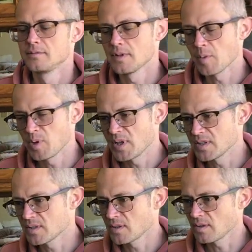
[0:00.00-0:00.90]
I play
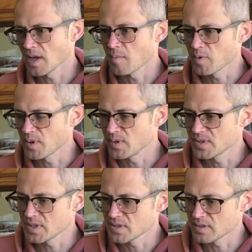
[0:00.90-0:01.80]
this little game with
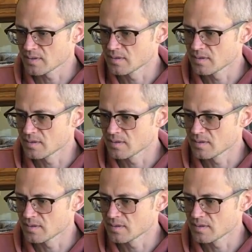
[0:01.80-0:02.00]
Lucy. So